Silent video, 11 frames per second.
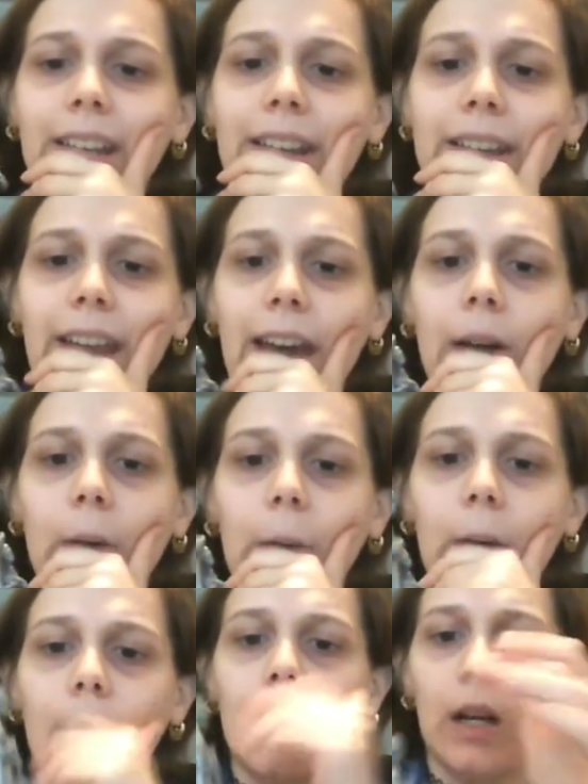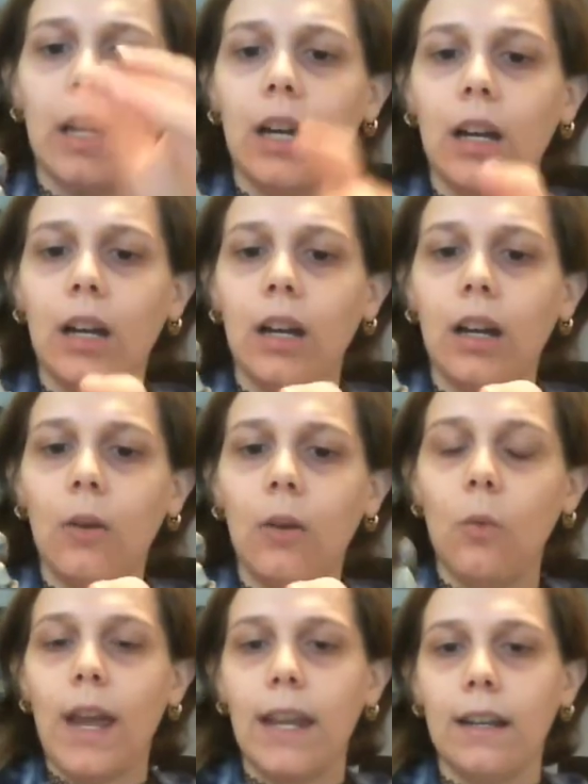Now,
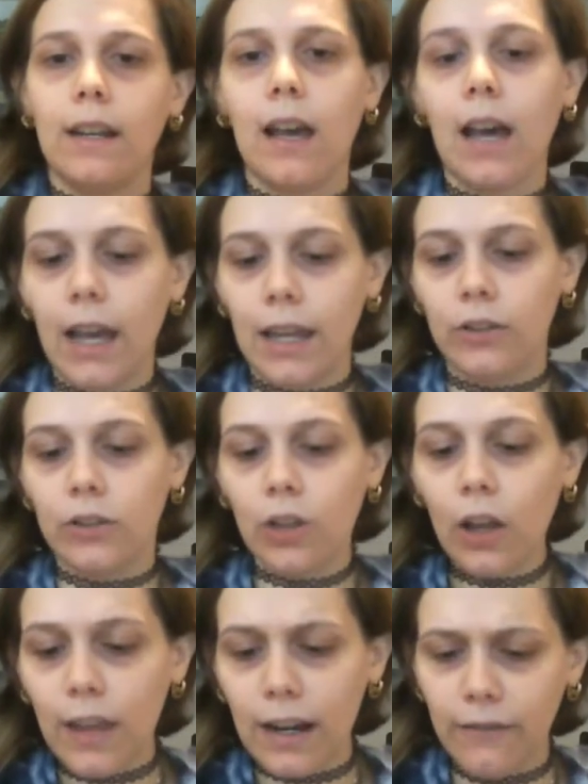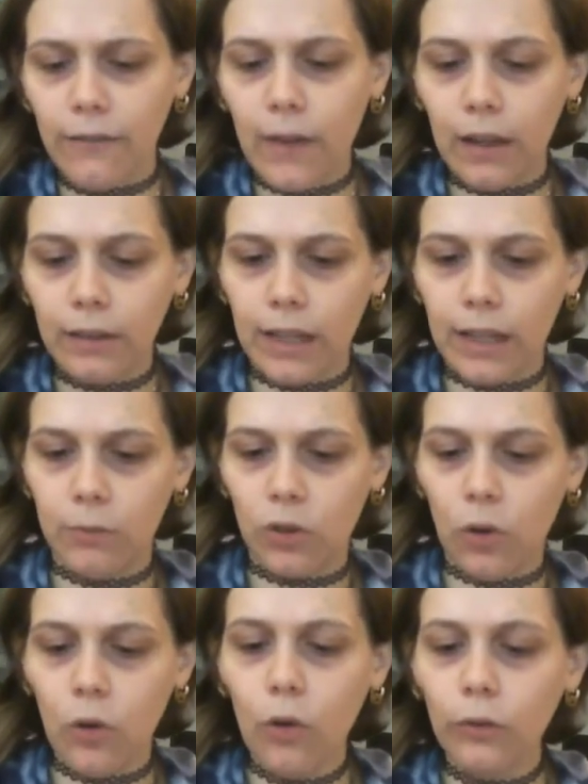when I saw that it felt like it was
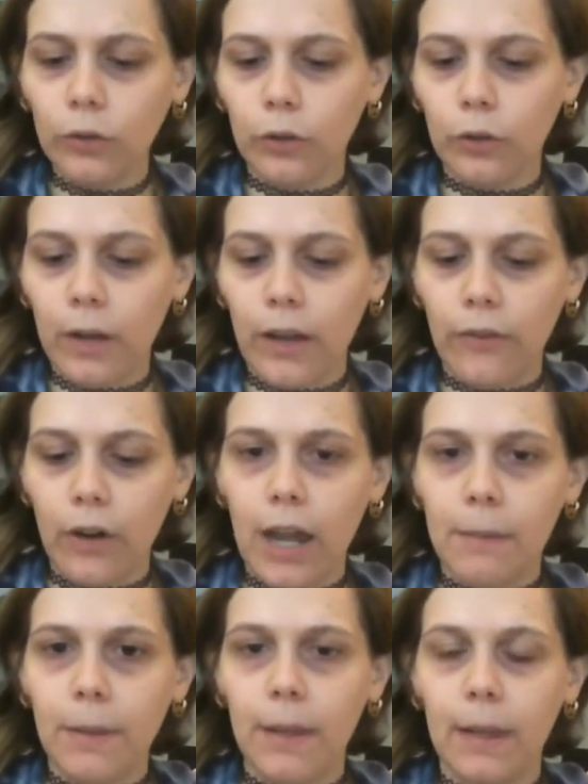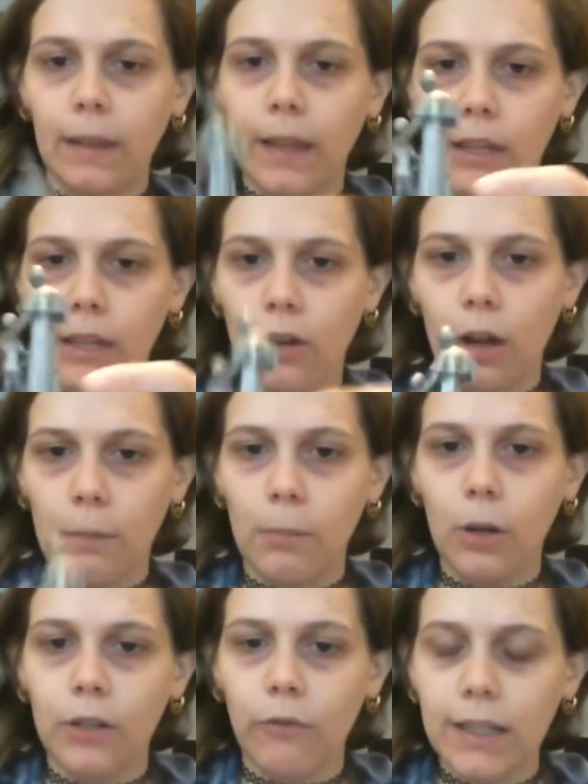over or whatever, I
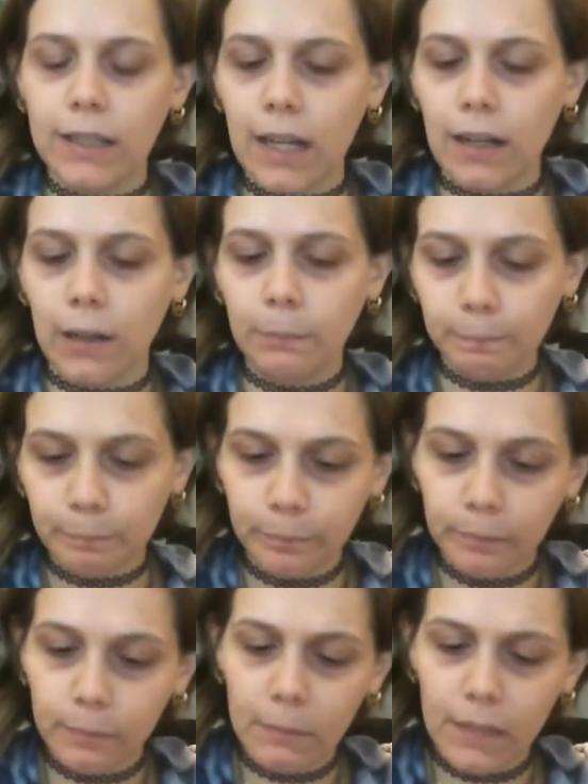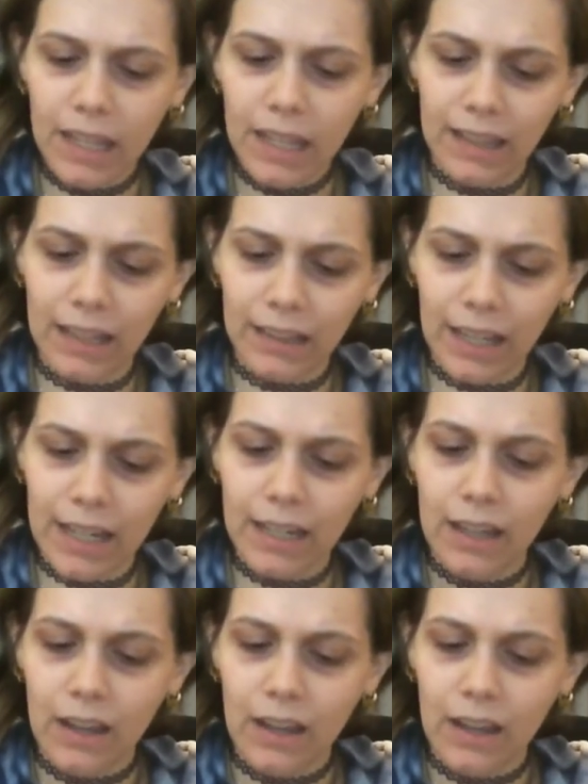put it right side up, and then, like,